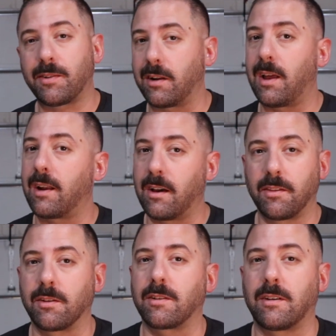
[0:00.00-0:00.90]
and a lot of
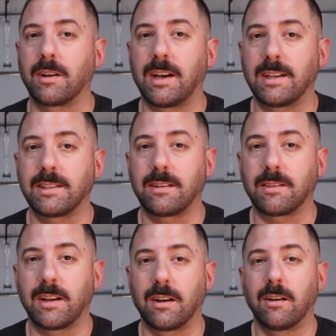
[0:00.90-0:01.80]
other car guys out
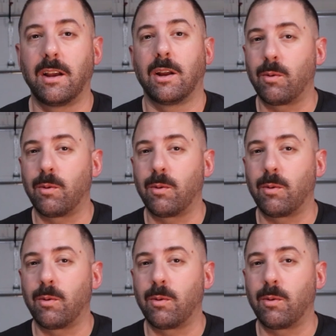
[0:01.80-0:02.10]
there